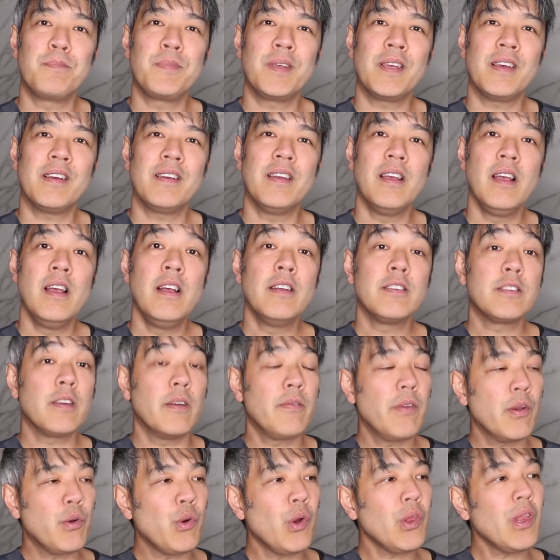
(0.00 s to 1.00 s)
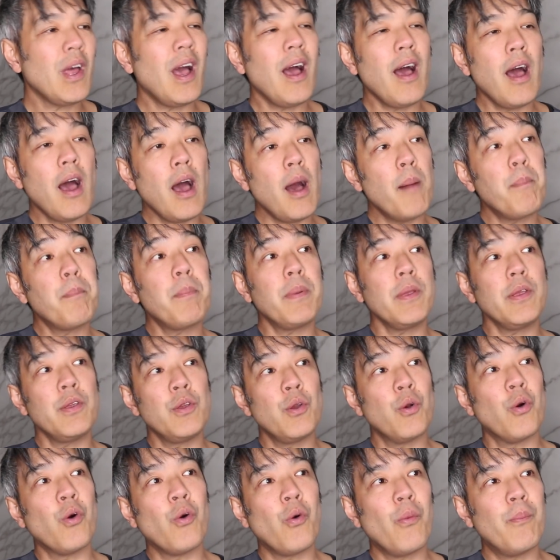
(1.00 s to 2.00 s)
Yeah. So if you want to up
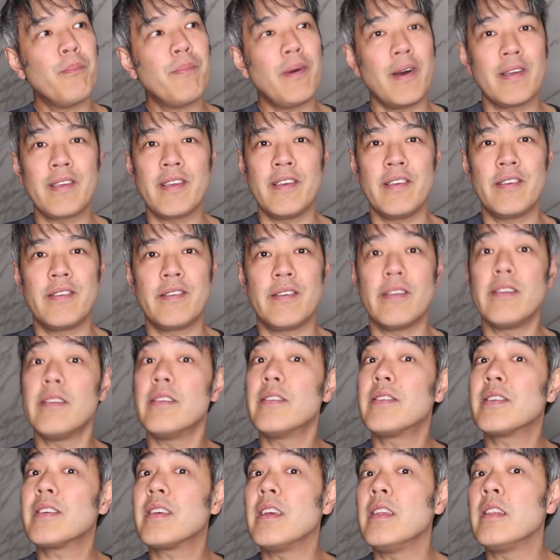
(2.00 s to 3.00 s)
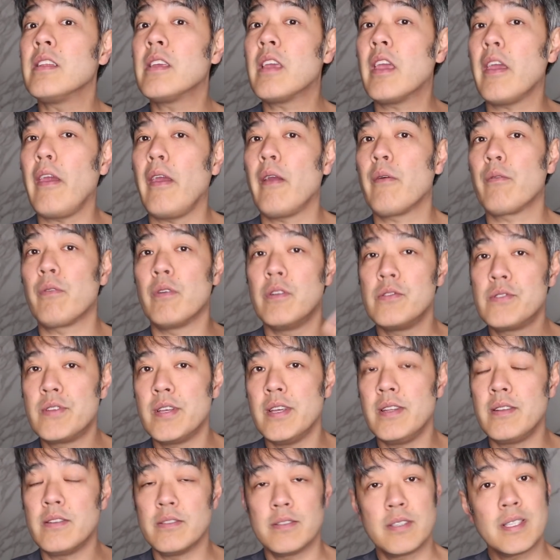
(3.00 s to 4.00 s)
your, I guess, skincare
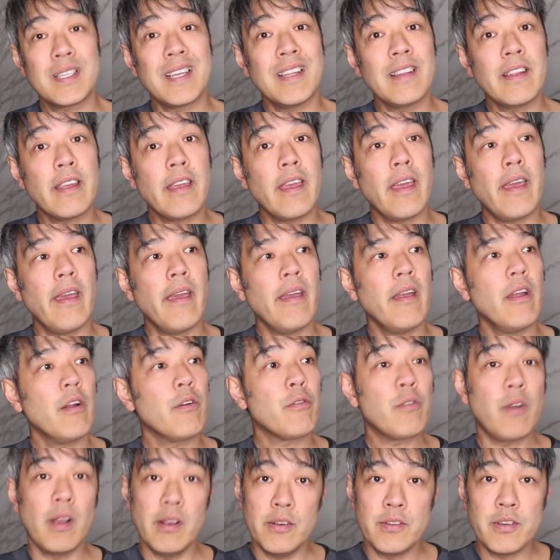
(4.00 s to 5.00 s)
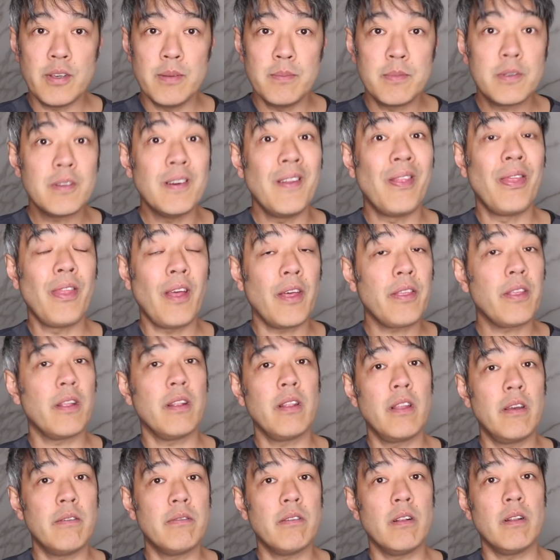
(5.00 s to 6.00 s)
routine or skincare regime to another
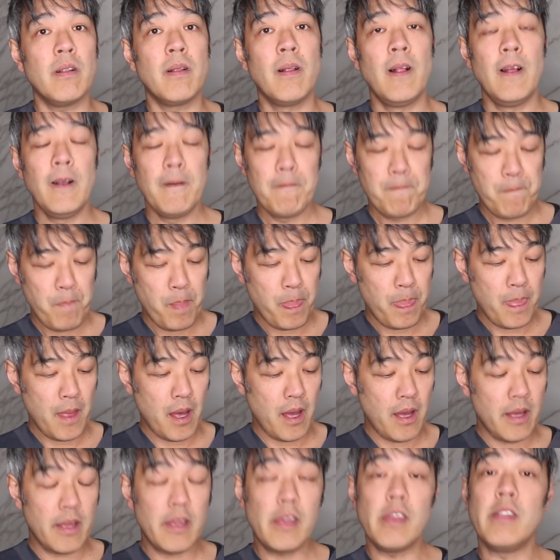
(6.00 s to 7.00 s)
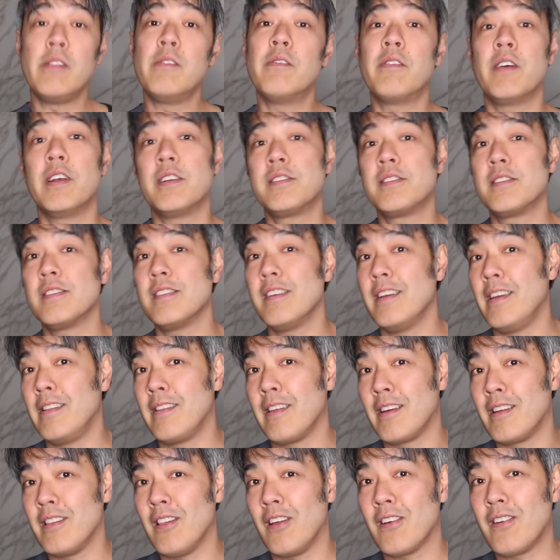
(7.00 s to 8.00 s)
level, invest in
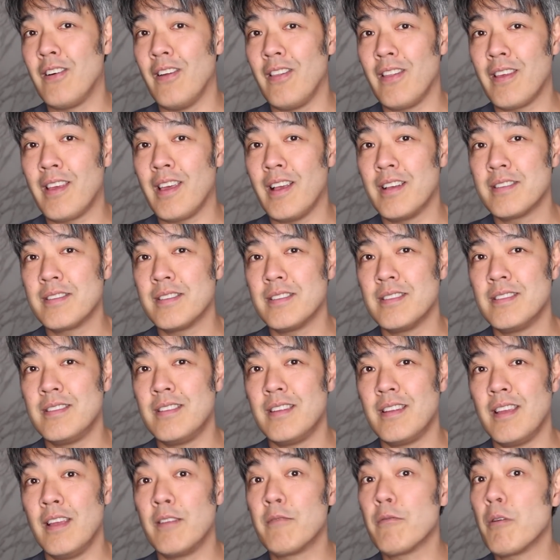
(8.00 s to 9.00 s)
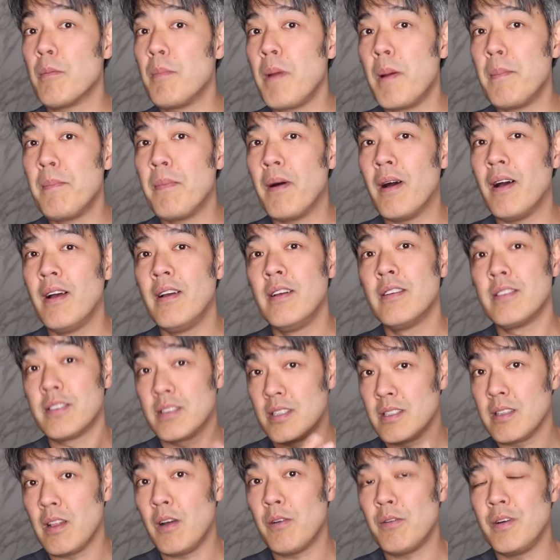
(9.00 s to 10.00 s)
the glycolic acid. And remember,
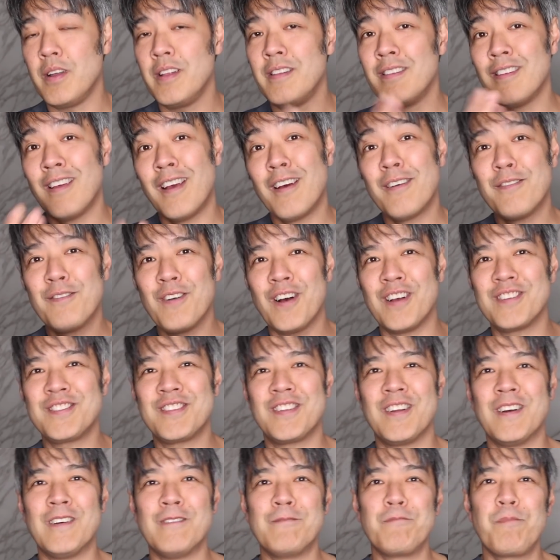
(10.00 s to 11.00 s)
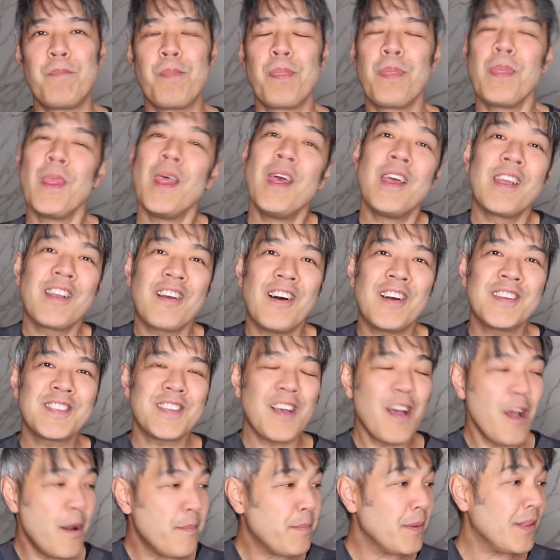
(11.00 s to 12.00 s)
slow in, fast out. Guys,
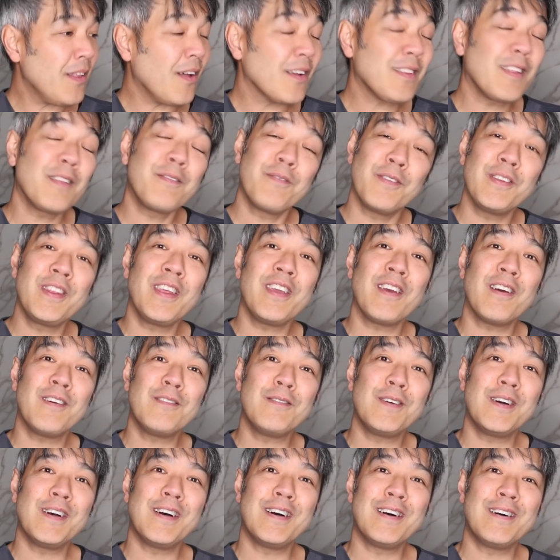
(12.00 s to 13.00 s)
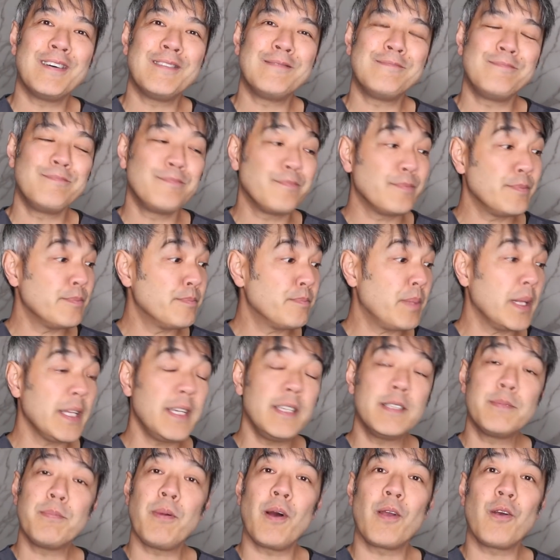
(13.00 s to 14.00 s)
I hope you liked the video.
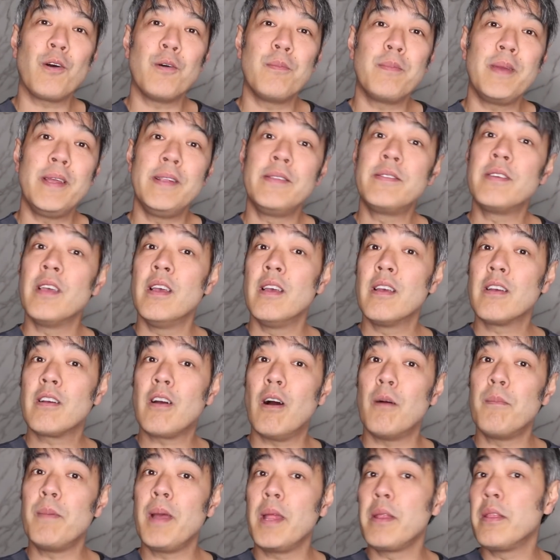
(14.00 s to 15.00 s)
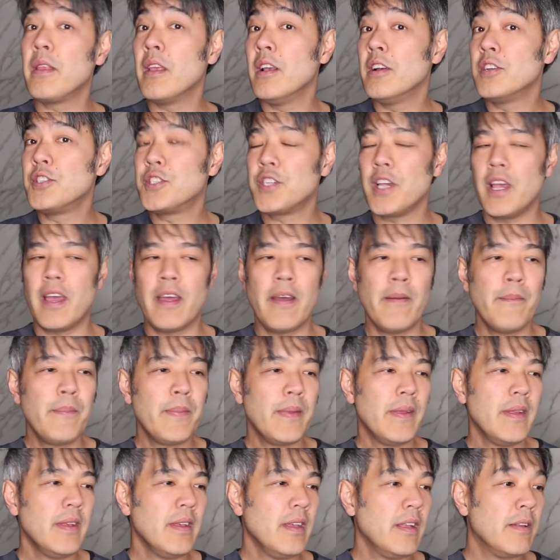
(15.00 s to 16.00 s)
Please, by all means, comment, share.
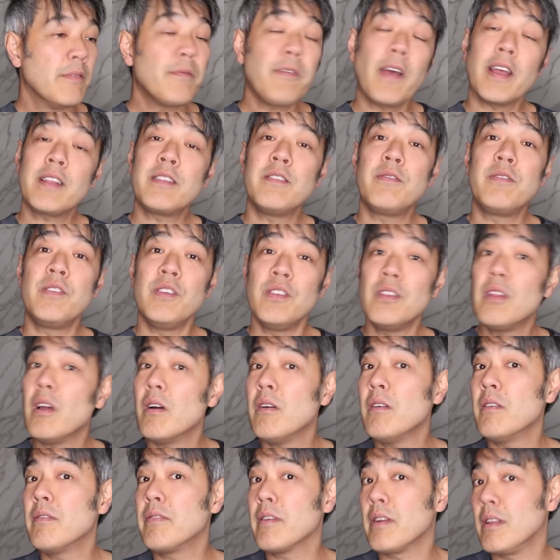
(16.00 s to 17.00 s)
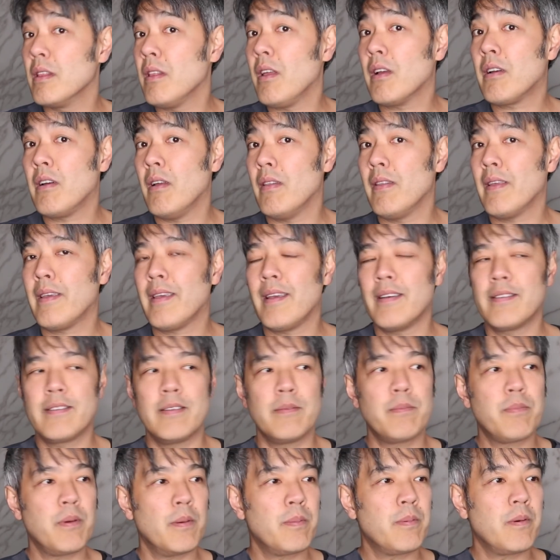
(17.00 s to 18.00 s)
In fact, if you know of a glycolic
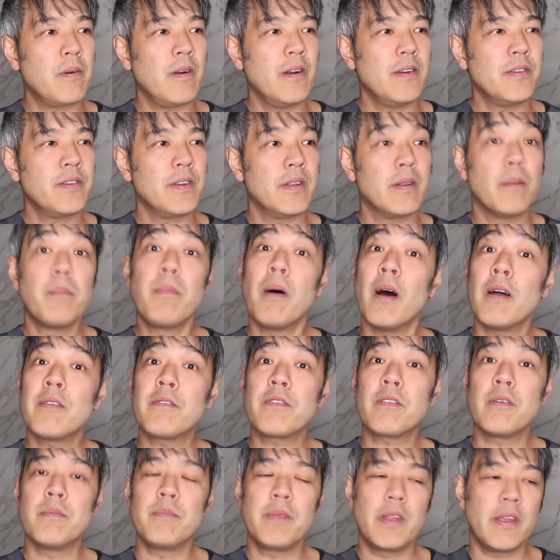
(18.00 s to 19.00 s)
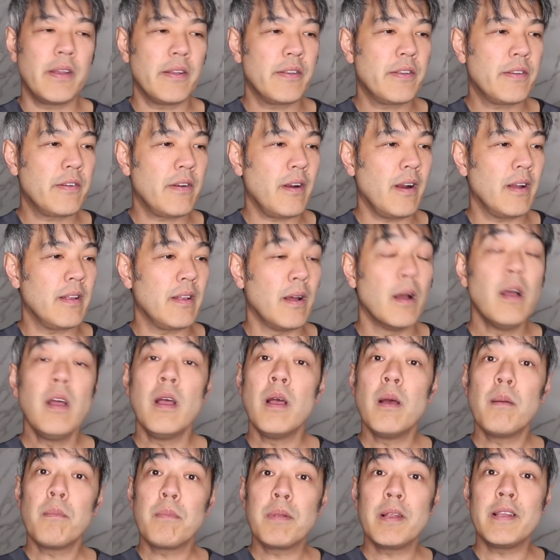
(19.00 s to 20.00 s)
acid preparation apart from Neostrata,
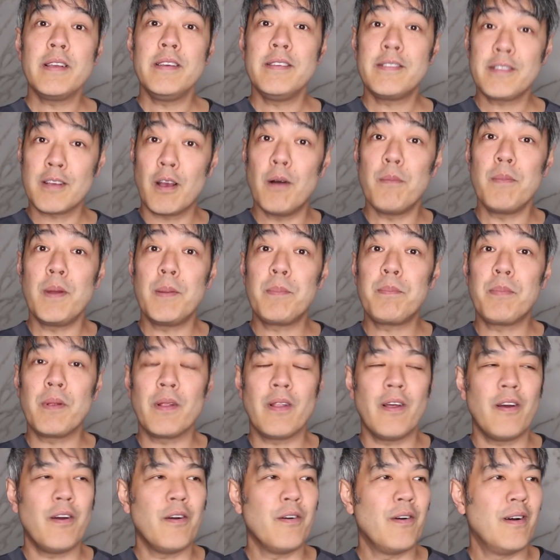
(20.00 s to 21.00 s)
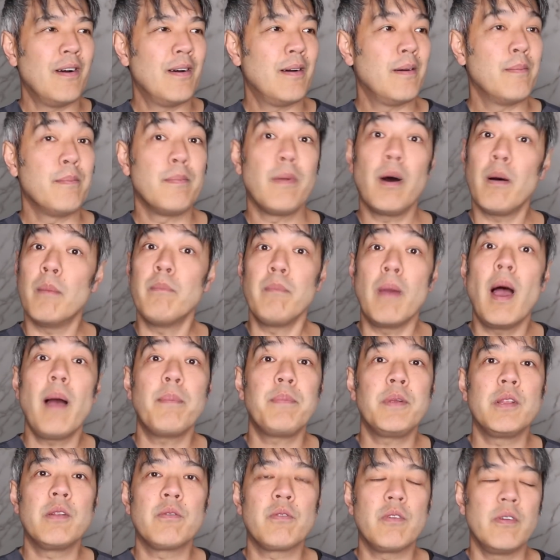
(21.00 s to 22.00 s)
please comment below. I'm
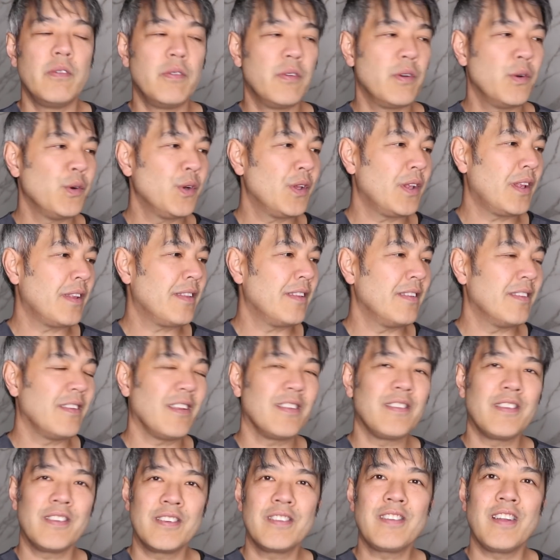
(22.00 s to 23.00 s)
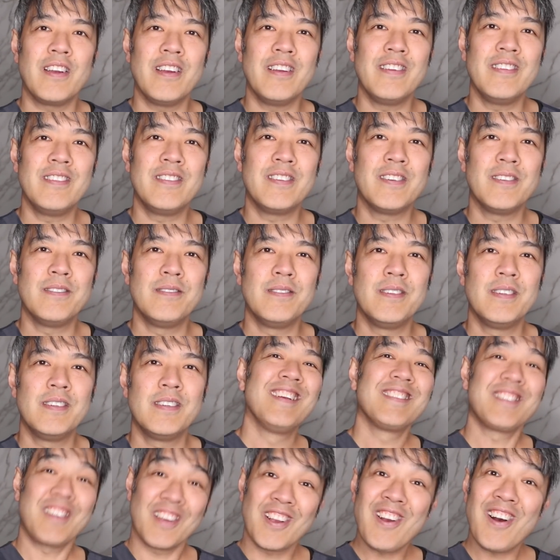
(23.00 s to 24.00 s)
happy to review it at another stage.
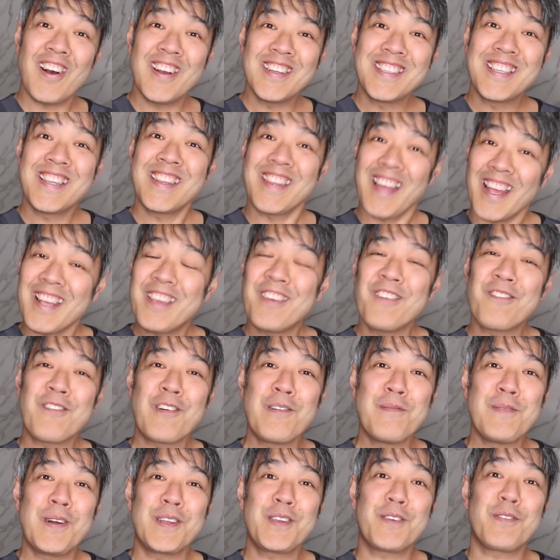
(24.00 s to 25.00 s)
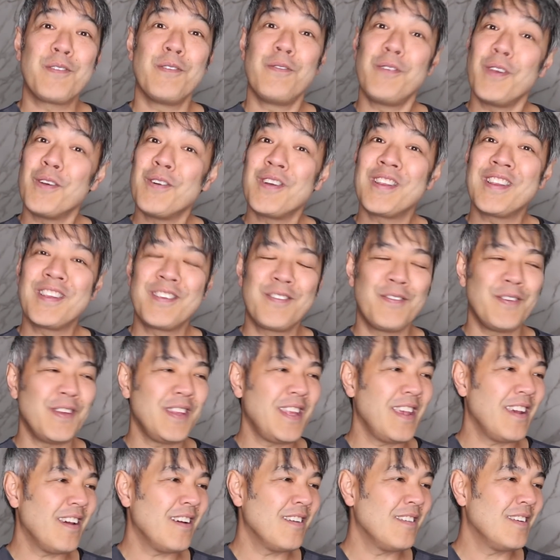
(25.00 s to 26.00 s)
So guys, thank you very much for viewing this
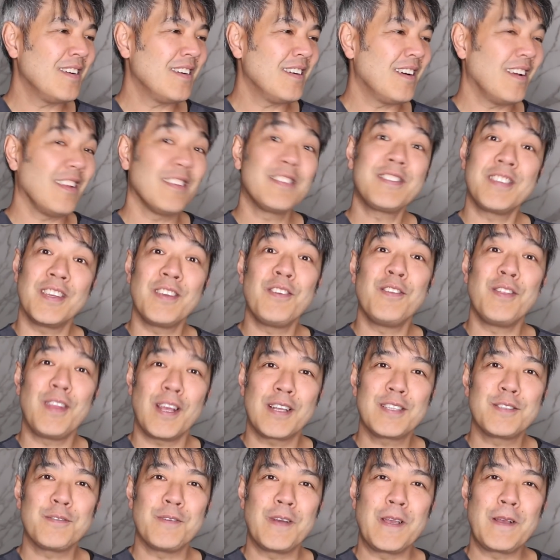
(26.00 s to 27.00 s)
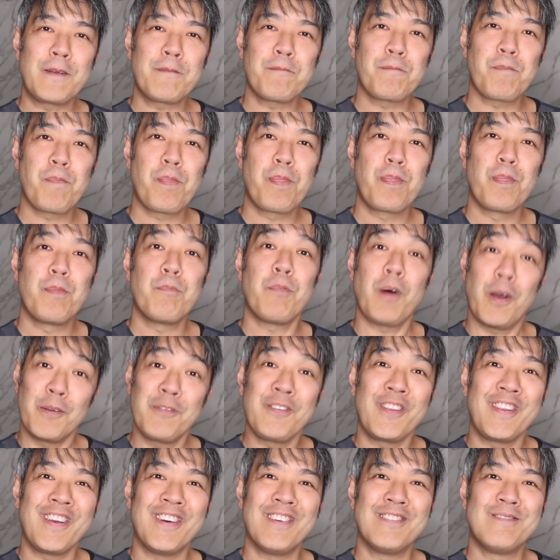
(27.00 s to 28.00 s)
video. I'll see you next week. Bye
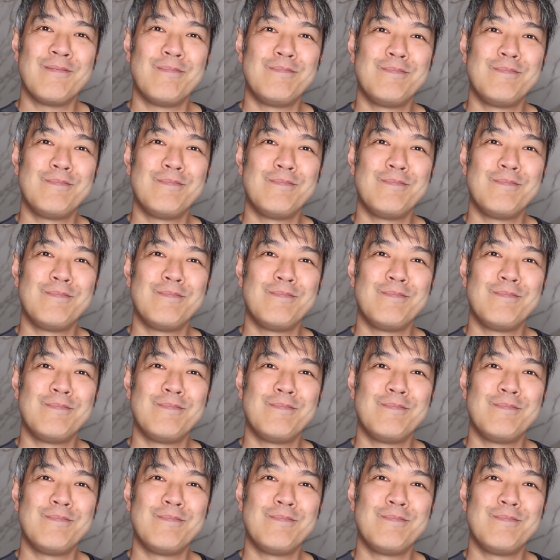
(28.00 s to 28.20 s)
for now.